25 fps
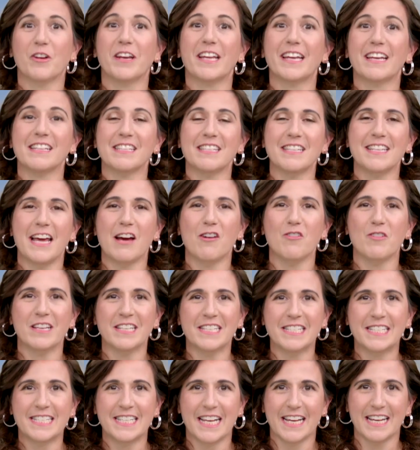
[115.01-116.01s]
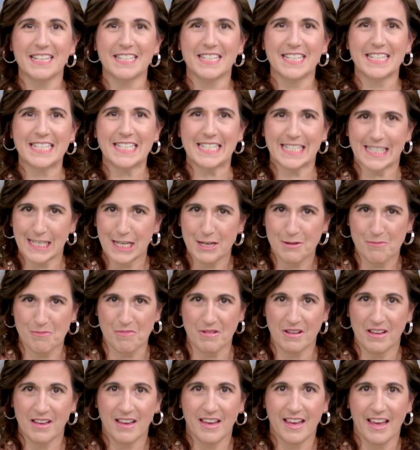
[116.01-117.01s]
us now is Texas Slim,
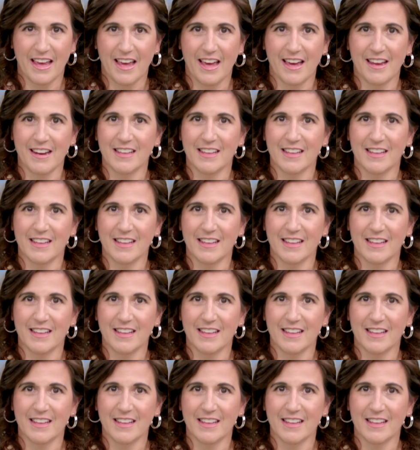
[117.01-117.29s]
an at